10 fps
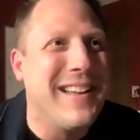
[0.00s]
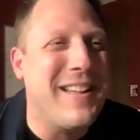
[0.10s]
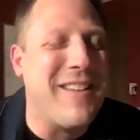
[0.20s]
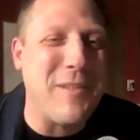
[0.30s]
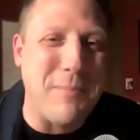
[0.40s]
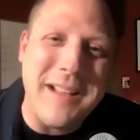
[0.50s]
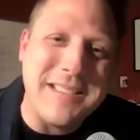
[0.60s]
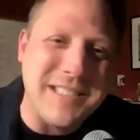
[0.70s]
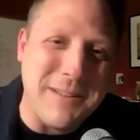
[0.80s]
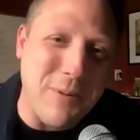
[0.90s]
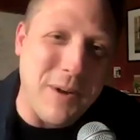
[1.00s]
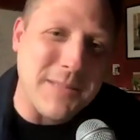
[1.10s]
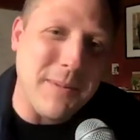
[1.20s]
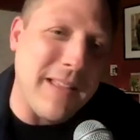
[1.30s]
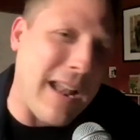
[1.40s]
of the places it
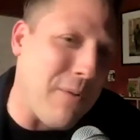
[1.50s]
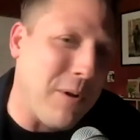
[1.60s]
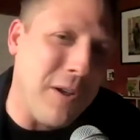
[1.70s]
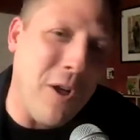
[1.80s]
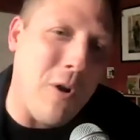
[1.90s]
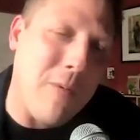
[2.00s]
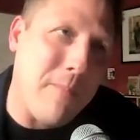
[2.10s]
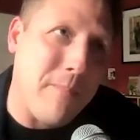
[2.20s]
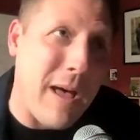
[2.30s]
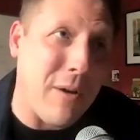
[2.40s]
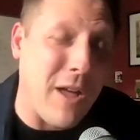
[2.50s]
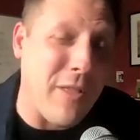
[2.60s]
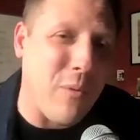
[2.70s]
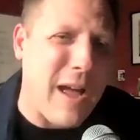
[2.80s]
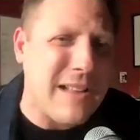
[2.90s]
brings me that I wouldn't know about
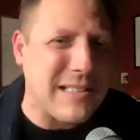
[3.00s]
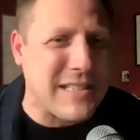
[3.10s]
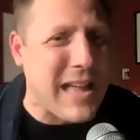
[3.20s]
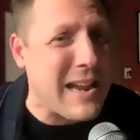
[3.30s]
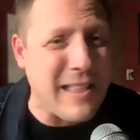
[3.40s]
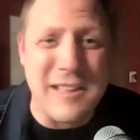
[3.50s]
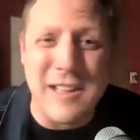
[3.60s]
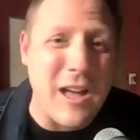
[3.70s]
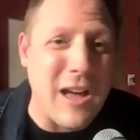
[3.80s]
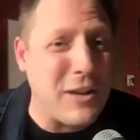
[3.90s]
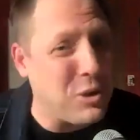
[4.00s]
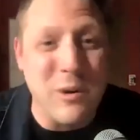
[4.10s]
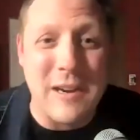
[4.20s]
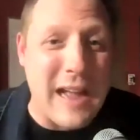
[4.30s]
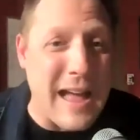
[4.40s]
otherwise. It's kind of like a
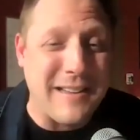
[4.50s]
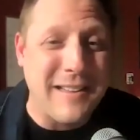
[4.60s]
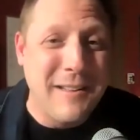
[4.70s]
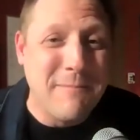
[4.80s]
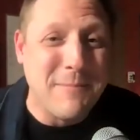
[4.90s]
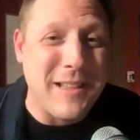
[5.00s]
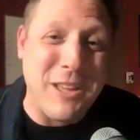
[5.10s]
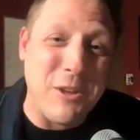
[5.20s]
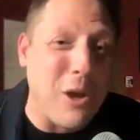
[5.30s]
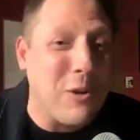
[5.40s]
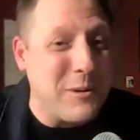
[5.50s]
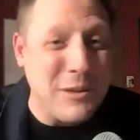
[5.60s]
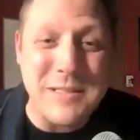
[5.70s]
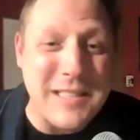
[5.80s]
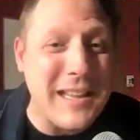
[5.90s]
tour guide. Like you go to a mm-hmm.
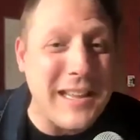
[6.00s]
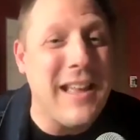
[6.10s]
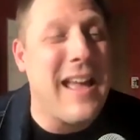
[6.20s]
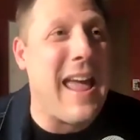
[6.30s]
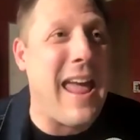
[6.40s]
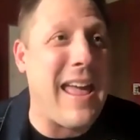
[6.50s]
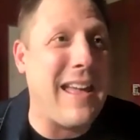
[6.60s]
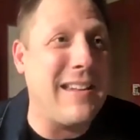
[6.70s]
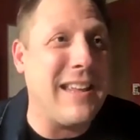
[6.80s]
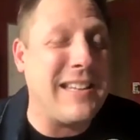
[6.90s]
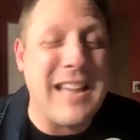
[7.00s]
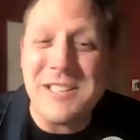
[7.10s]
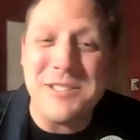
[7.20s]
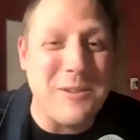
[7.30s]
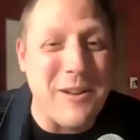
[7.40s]
new city and it
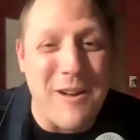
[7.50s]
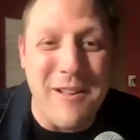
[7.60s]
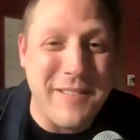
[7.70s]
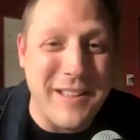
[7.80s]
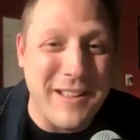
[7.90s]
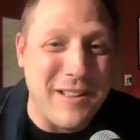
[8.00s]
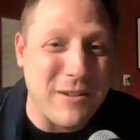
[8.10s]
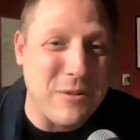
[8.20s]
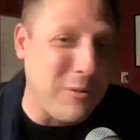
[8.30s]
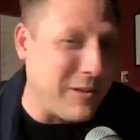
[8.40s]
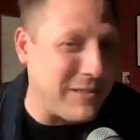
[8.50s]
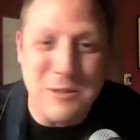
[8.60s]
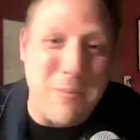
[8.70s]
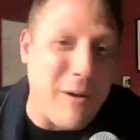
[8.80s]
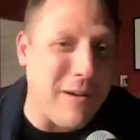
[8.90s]
takes you to all the coolest
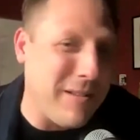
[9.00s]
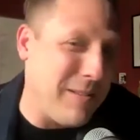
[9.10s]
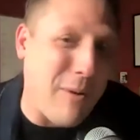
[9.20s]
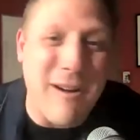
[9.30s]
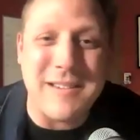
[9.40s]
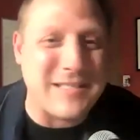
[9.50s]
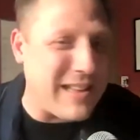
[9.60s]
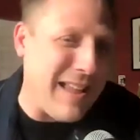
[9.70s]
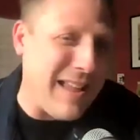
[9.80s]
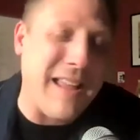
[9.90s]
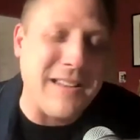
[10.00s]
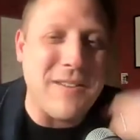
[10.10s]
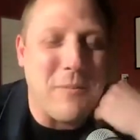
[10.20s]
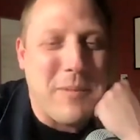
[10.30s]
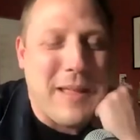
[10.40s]
new par- uh, parks and, and
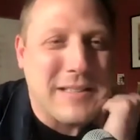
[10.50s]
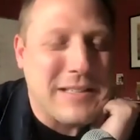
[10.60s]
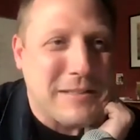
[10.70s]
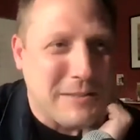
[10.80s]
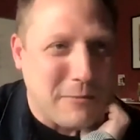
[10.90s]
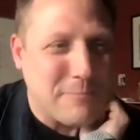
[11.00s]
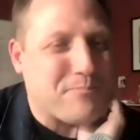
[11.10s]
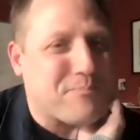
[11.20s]
different places. So